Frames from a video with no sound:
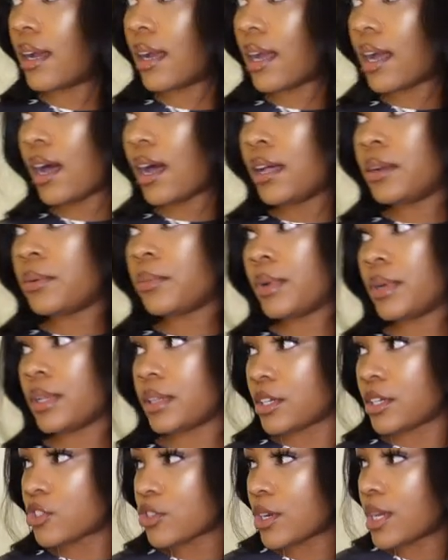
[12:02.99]
a cotton one that
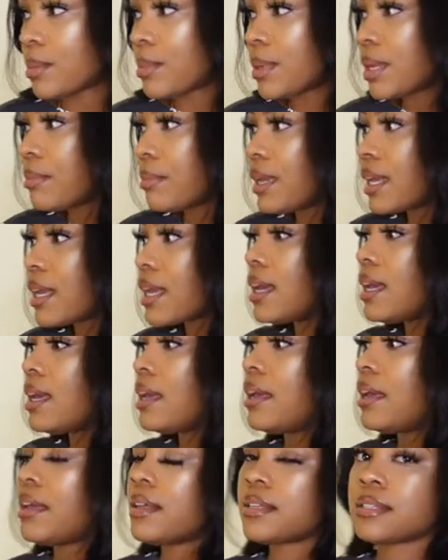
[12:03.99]
they're trying to mimic.
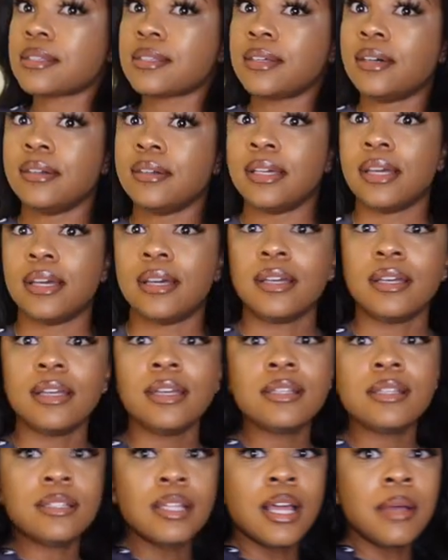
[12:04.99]
So yeah,
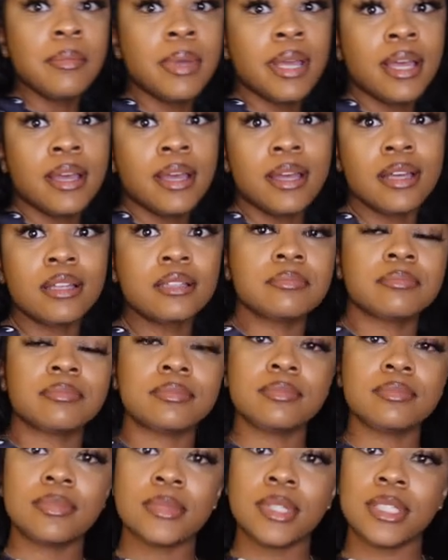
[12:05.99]
it's not bad.
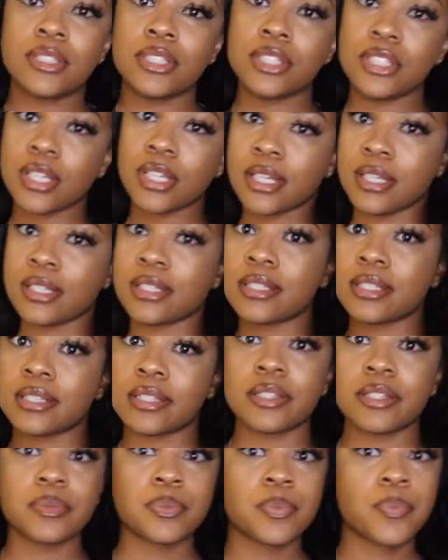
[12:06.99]
It's
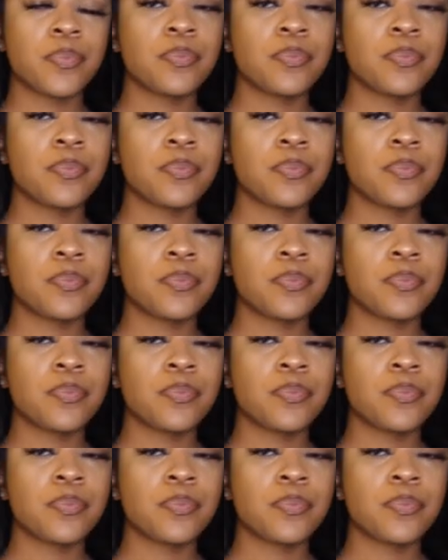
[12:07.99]
just,